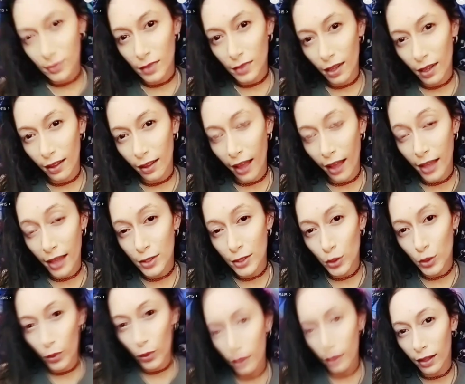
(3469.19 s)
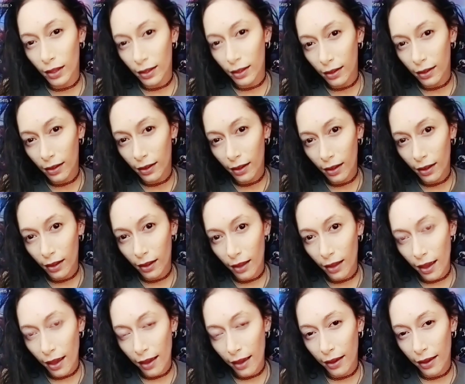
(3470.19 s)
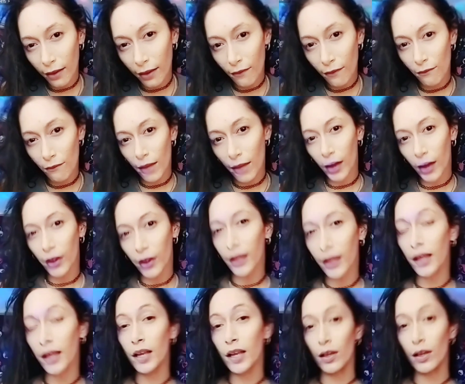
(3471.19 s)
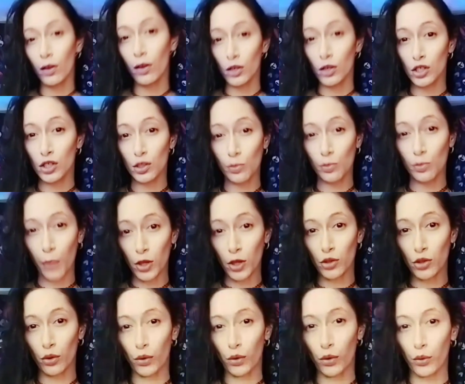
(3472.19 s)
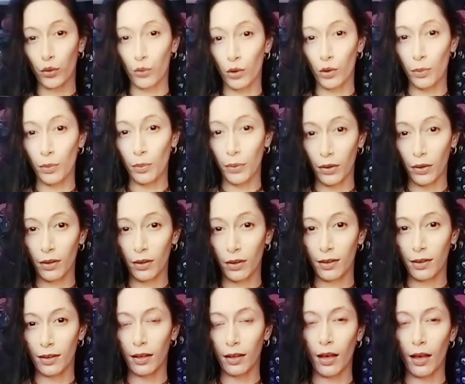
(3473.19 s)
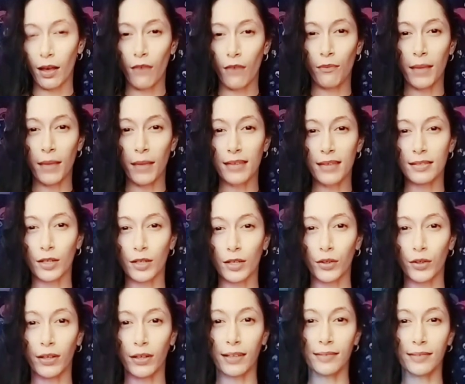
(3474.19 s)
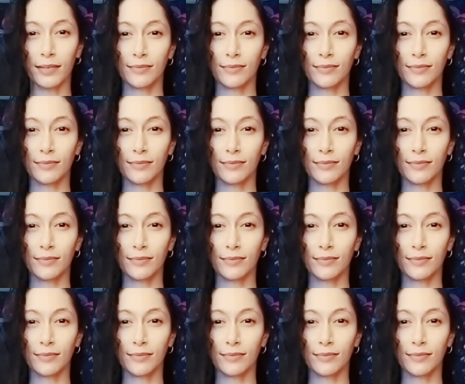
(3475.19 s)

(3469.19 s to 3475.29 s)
classed within a very special group of masonry.